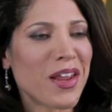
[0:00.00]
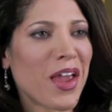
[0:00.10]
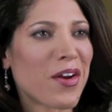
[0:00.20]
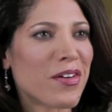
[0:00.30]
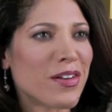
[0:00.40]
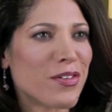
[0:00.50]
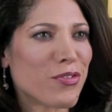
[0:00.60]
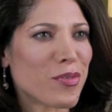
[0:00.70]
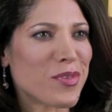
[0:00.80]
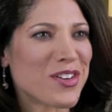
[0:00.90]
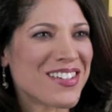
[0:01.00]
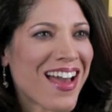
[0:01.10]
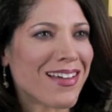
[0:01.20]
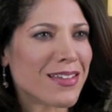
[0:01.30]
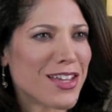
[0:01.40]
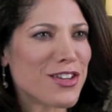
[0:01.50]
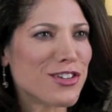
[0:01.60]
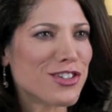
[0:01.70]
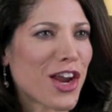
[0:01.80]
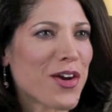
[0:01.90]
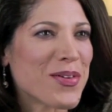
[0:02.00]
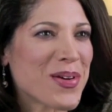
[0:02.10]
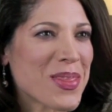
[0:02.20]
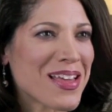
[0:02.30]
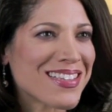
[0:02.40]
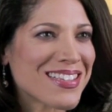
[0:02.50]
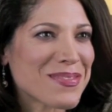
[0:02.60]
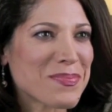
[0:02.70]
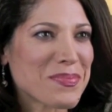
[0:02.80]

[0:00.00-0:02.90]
inherited from your dad. Can you share it with us?